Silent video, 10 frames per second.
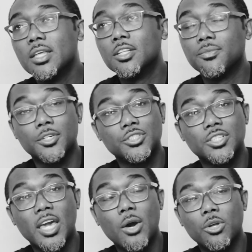the first
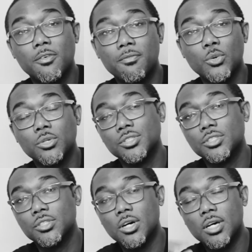thing I would have
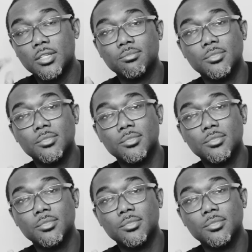focused on